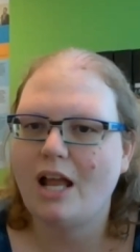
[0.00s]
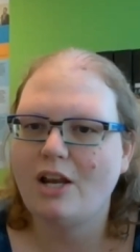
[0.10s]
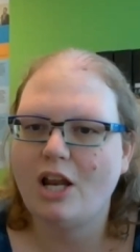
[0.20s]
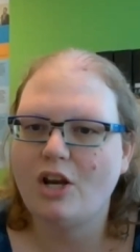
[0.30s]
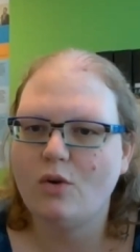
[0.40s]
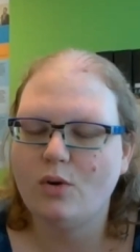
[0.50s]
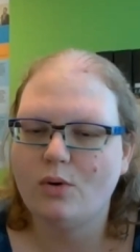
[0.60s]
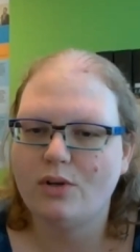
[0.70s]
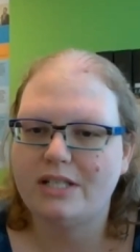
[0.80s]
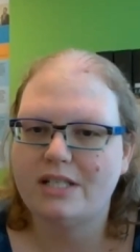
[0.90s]
I, I know you
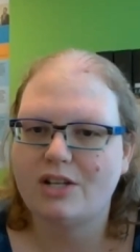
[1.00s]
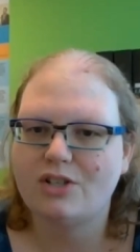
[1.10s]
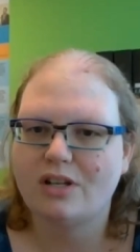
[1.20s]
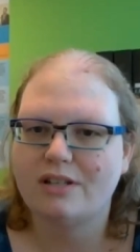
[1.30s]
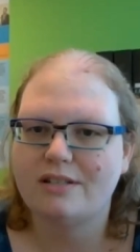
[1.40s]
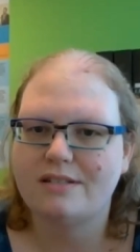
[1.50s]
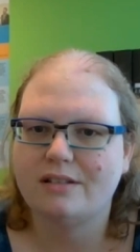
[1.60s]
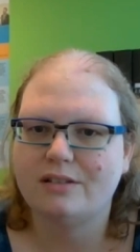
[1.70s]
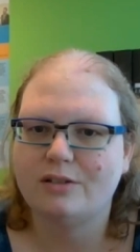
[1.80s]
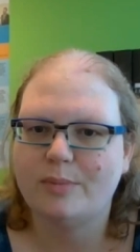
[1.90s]
already touched on this
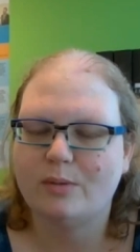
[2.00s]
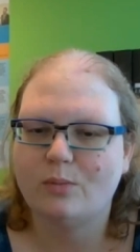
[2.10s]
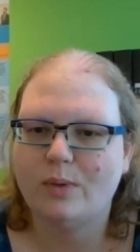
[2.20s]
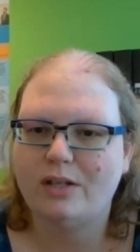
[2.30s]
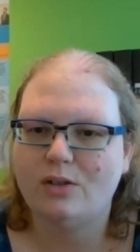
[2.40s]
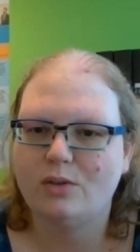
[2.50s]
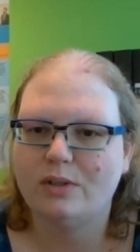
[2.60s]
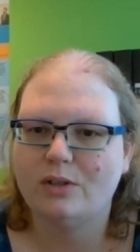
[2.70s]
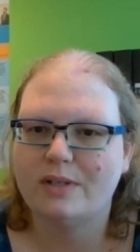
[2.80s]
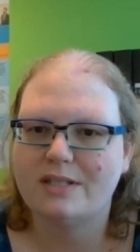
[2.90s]
a little bit when you
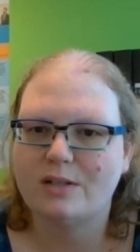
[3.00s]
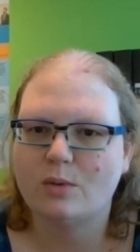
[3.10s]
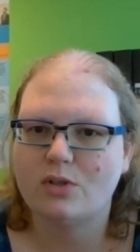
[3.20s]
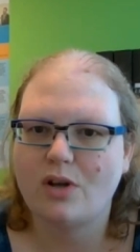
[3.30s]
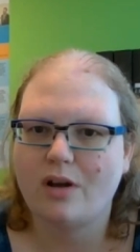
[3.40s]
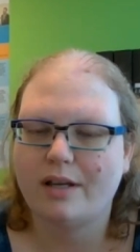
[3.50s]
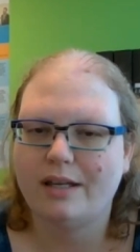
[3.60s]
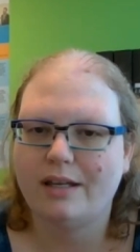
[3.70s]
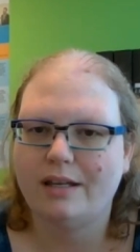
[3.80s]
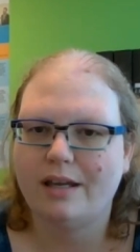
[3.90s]
and Larissa were
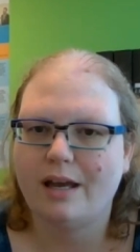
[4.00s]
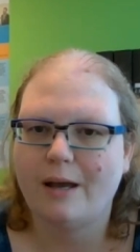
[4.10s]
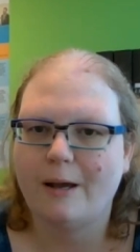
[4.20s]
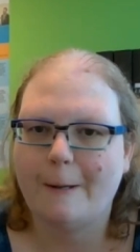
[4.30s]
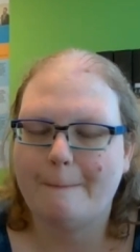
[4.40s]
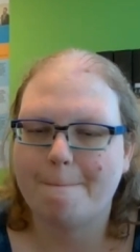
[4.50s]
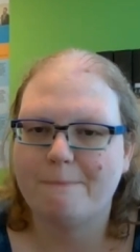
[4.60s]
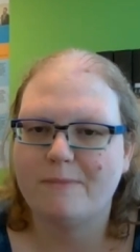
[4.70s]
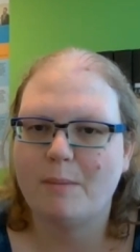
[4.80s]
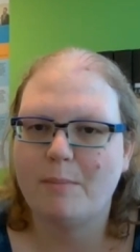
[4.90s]
talking
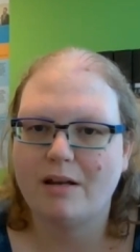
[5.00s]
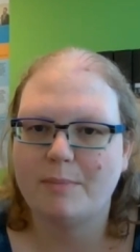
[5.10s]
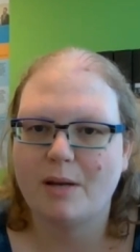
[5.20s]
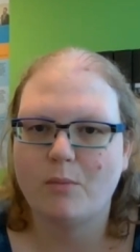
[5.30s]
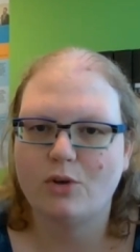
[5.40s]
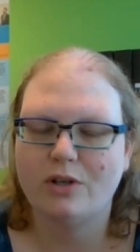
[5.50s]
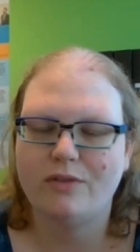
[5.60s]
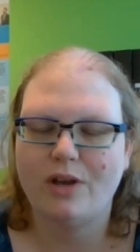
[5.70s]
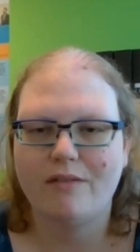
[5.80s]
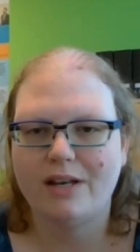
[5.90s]
um, about it, but I'm wondering
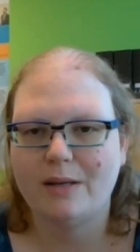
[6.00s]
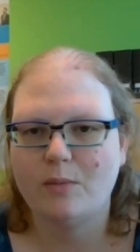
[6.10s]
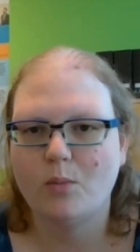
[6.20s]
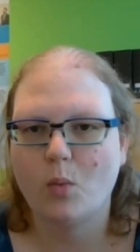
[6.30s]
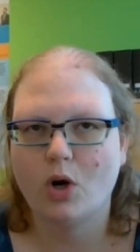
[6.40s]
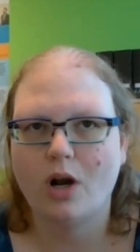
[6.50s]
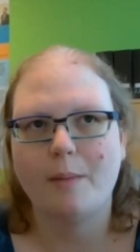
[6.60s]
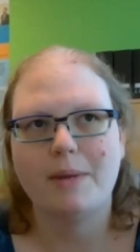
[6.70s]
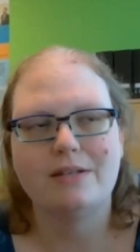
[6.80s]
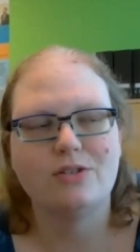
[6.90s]
if you have any more
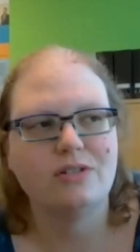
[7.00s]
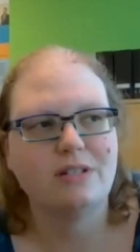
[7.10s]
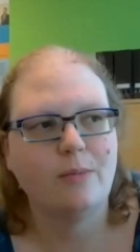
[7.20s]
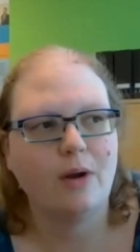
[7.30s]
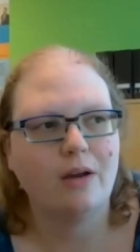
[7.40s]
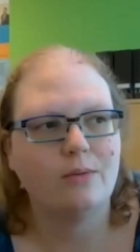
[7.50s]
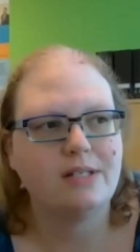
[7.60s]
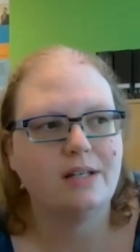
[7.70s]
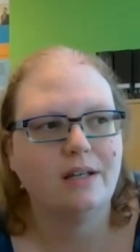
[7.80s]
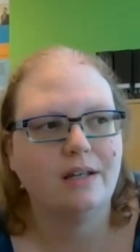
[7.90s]
comments just
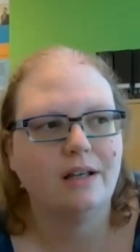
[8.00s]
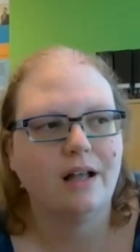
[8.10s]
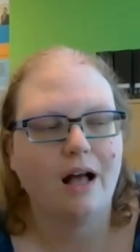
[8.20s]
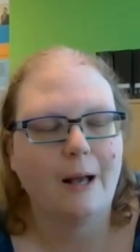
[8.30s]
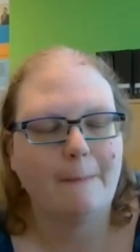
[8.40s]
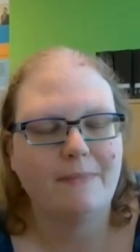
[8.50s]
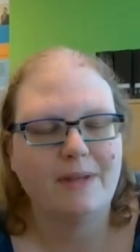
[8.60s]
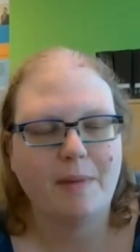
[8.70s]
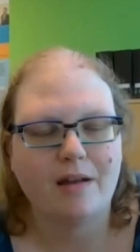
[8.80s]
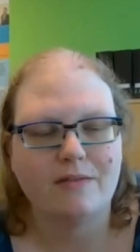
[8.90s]
around um, the
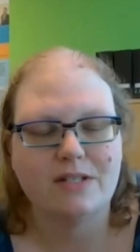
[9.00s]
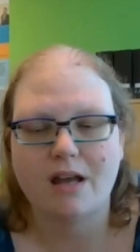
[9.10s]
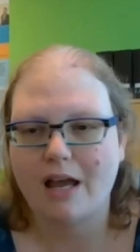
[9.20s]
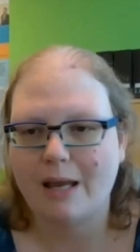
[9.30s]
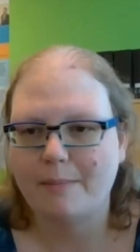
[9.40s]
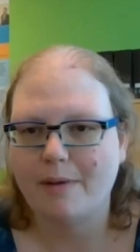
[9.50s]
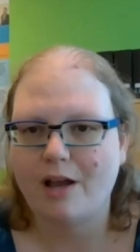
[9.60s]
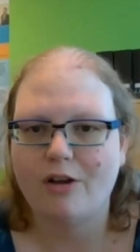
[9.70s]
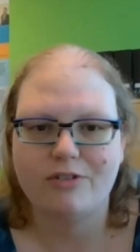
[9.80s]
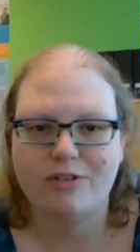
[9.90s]
amount of time. I
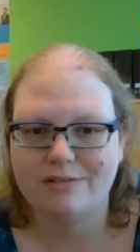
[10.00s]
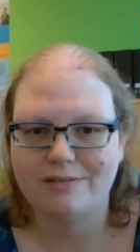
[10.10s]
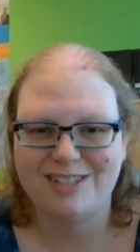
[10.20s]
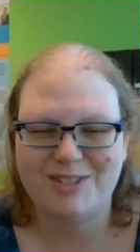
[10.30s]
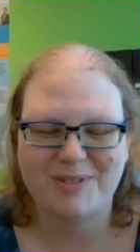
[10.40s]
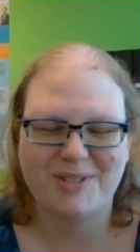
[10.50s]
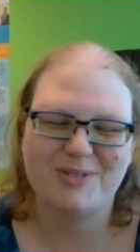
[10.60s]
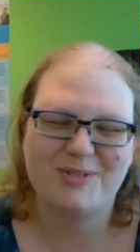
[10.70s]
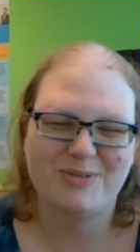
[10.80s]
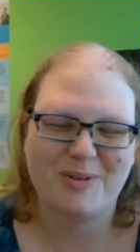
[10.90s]
often, you know,
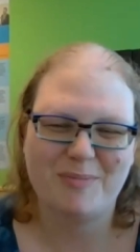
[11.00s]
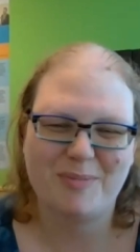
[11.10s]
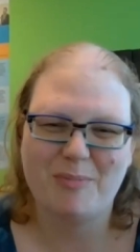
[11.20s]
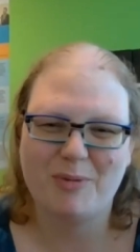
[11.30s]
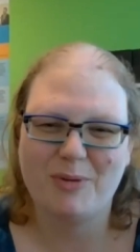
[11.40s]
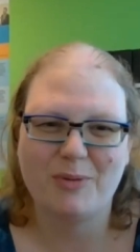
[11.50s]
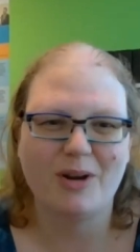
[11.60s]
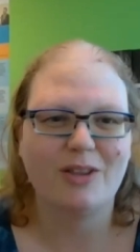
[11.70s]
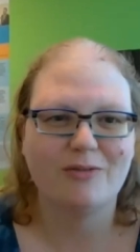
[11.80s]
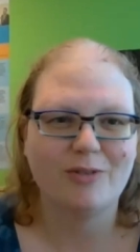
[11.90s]
hear from people through our
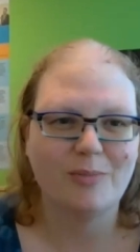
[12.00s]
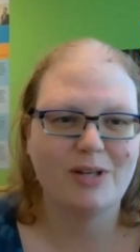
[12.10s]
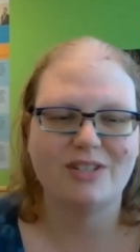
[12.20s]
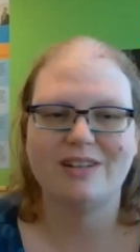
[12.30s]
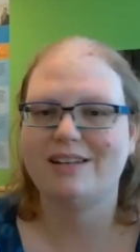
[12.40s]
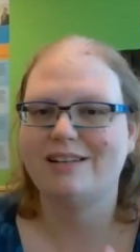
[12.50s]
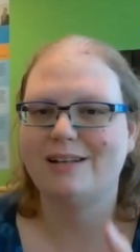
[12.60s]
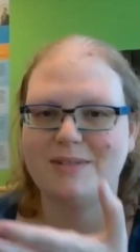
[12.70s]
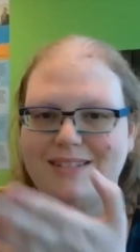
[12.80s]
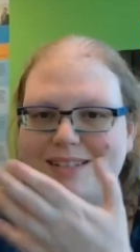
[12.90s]
health information line, and
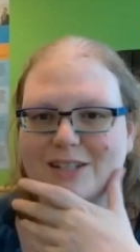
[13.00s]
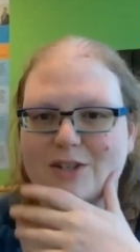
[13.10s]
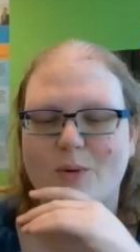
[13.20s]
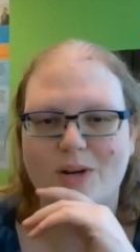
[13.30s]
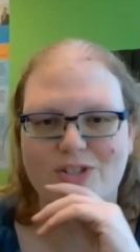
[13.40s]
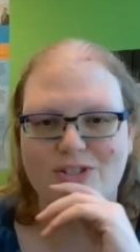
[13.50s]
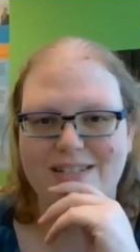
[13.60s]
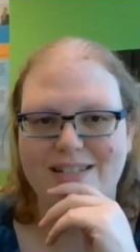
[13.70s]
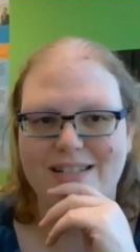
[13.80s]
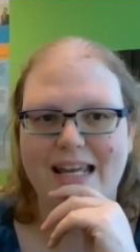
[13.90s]
I'm seeing it in the
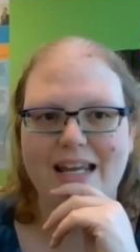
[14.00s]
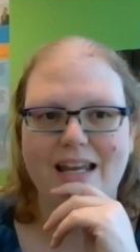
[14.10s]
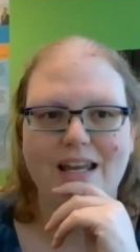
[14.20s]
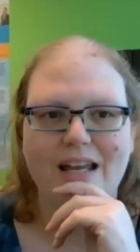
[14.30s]
questions today